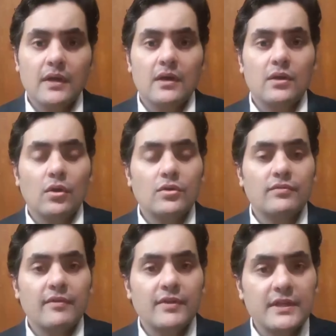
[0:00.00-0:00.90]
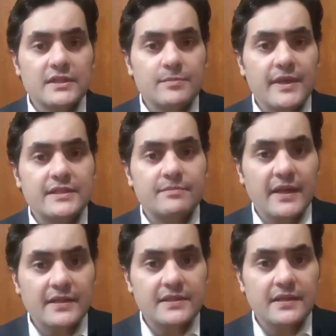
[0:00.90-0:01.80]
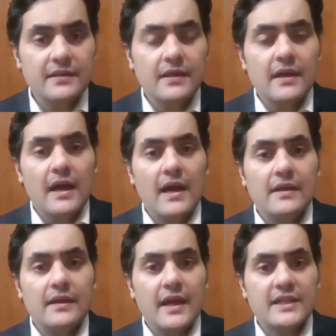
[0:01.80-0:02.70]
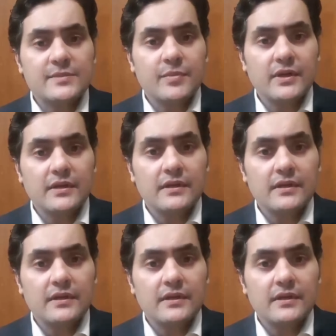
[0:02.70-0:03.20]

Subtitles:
A lot of evidence-based medicine and expert